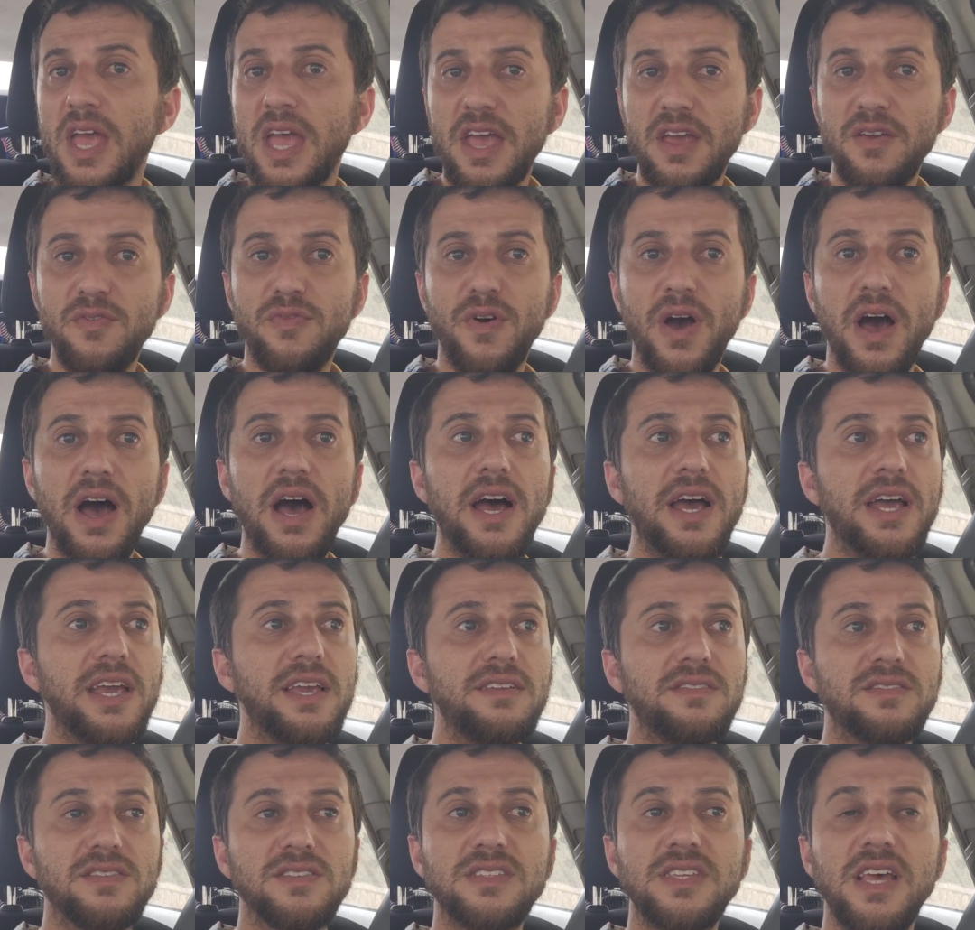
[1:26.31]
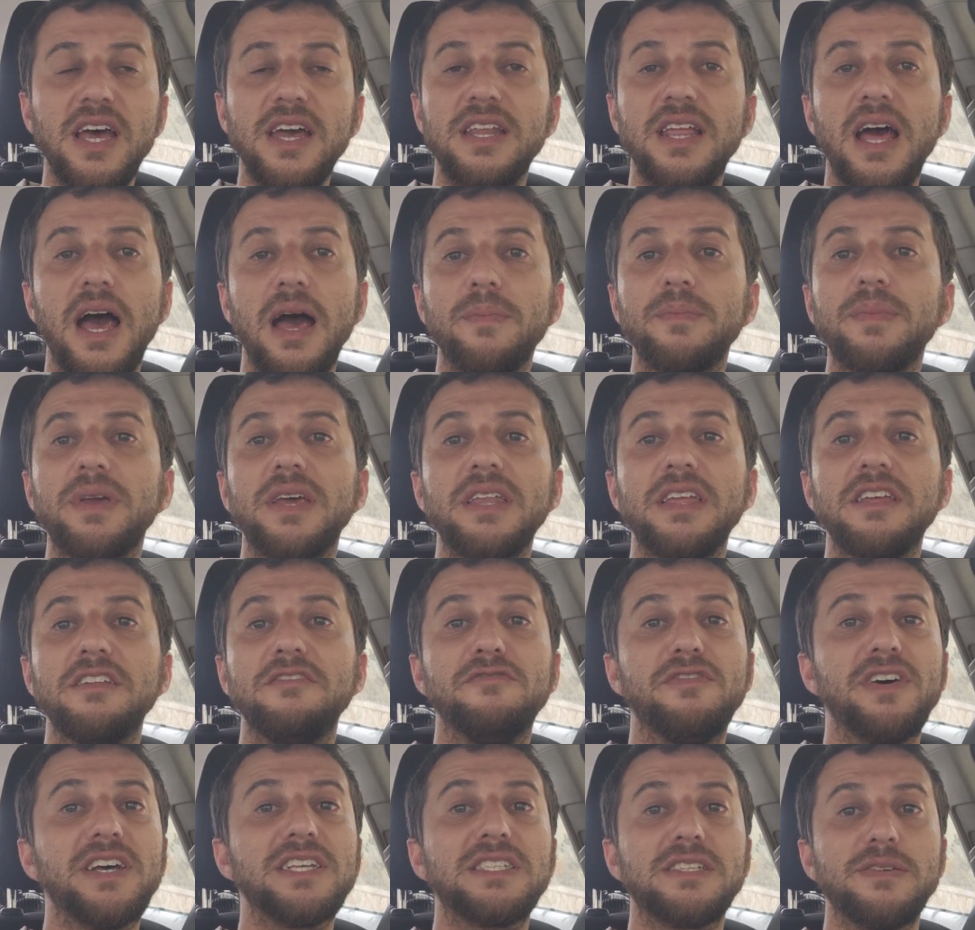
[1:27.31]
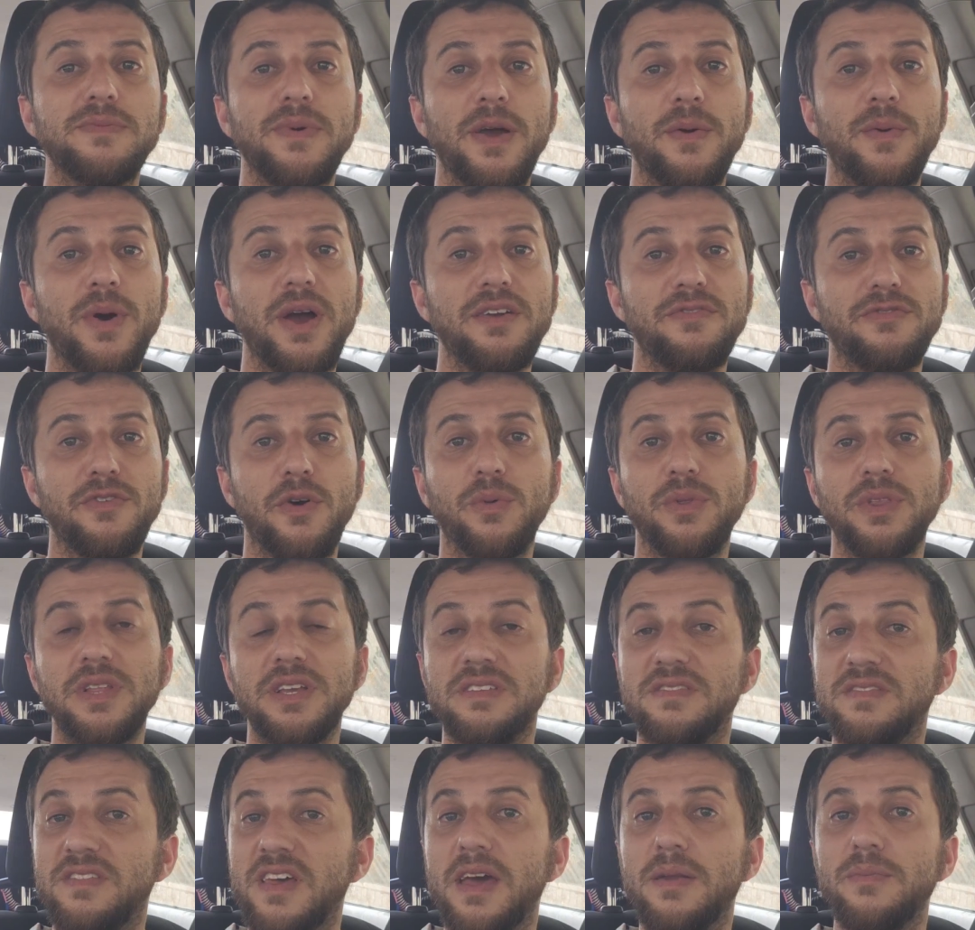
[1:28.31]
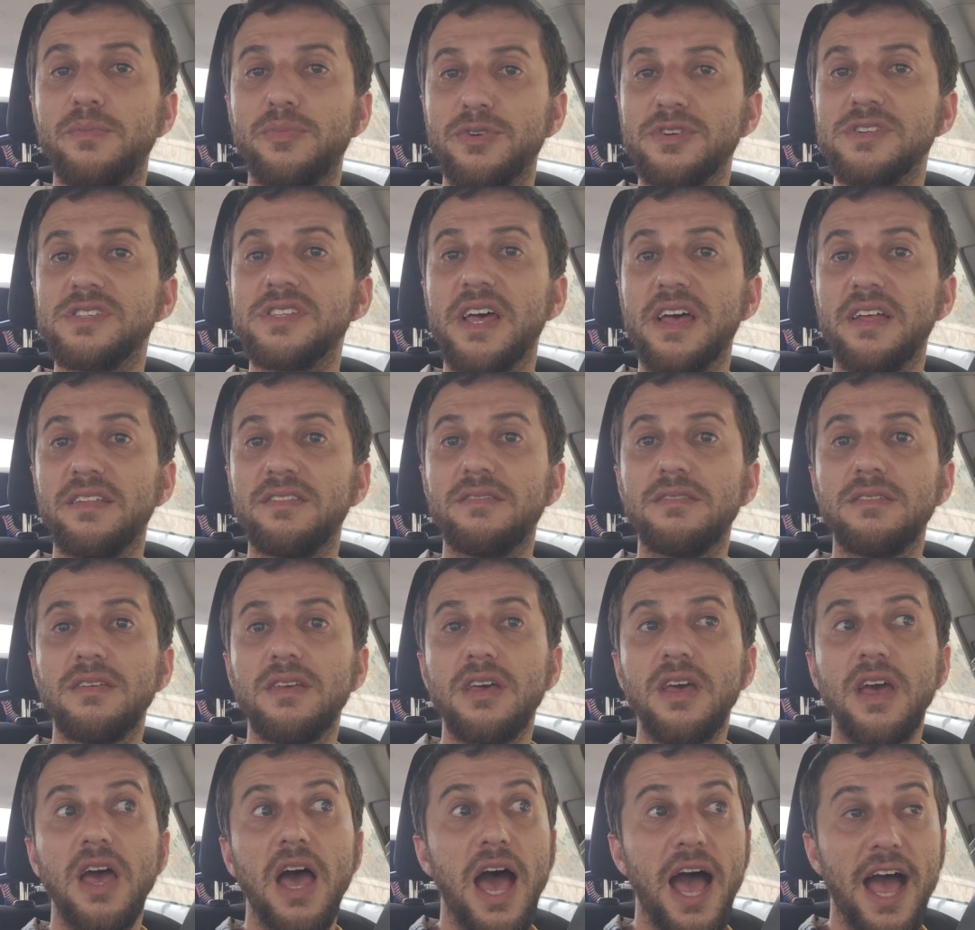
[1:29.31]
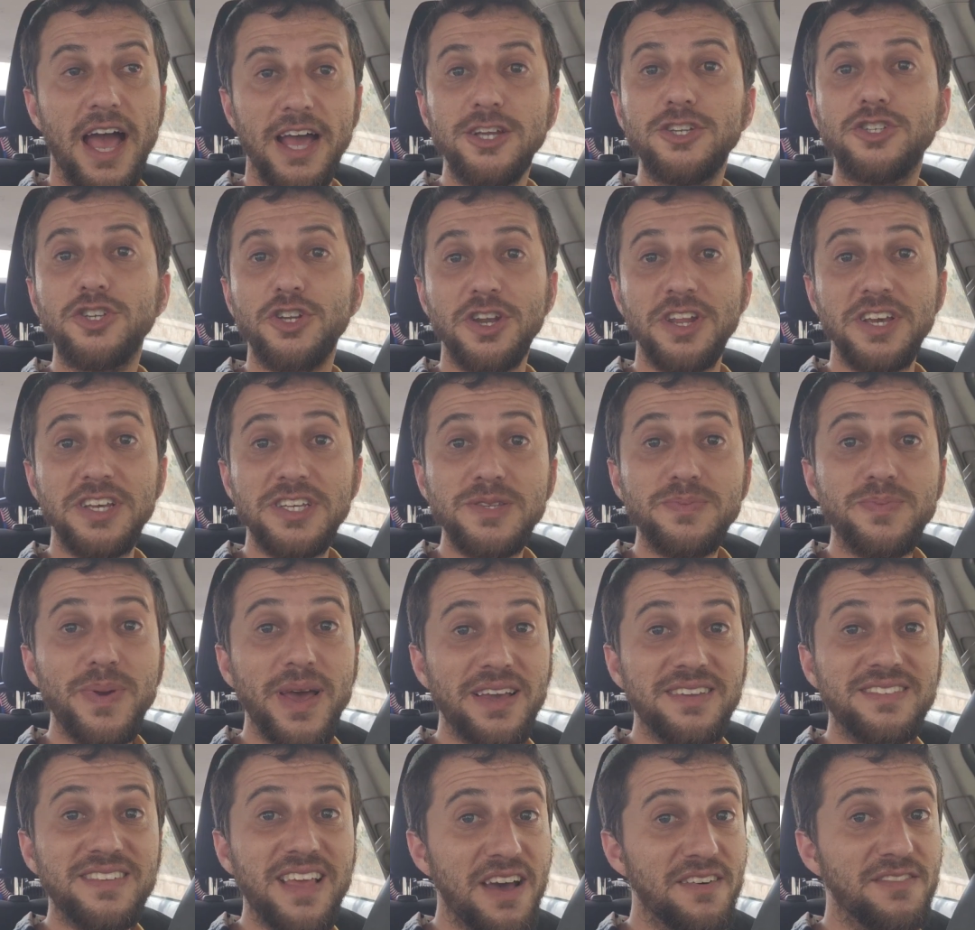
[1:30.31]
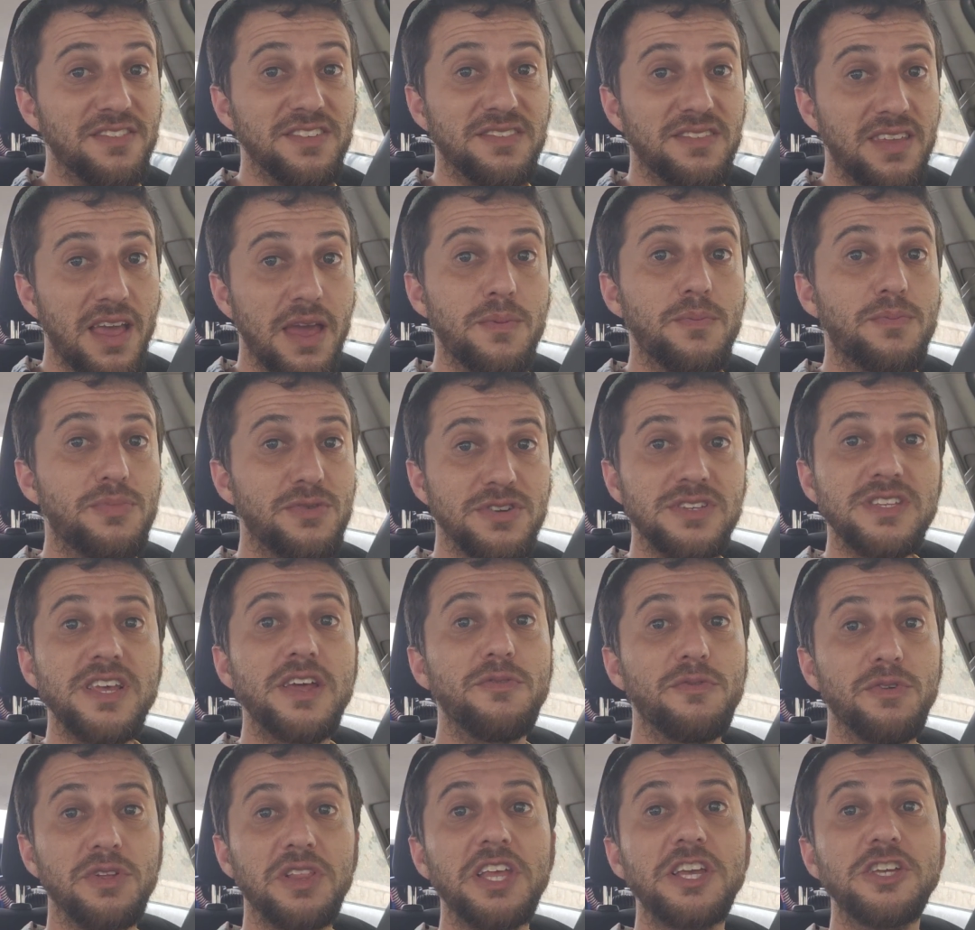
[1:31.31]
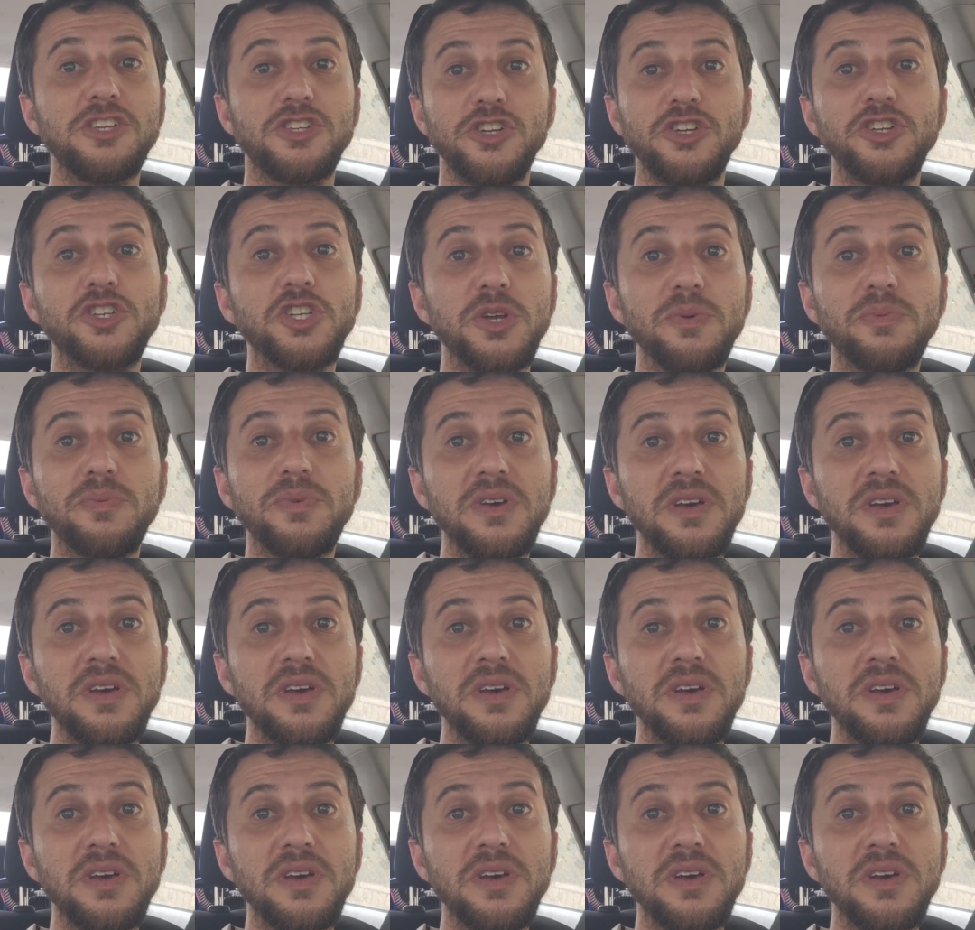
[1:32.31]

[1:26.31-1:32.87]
If I decide I'm going to invest in my wife only 10%, I should expect to have a 10% relationship.